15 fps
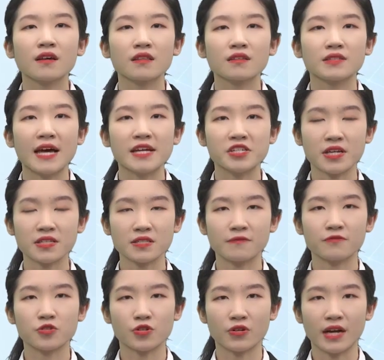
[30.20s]
The
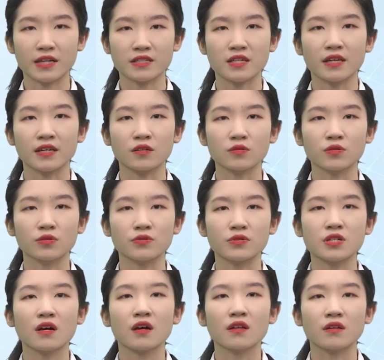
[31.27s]
digestive tract
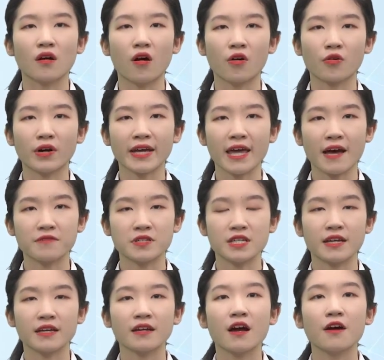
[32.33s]
include the oral
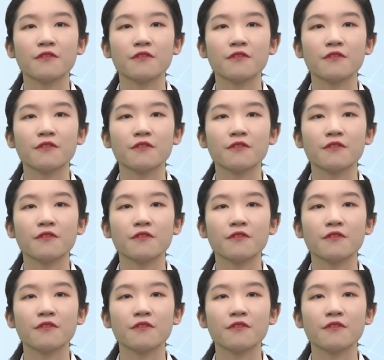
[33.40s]
cavity,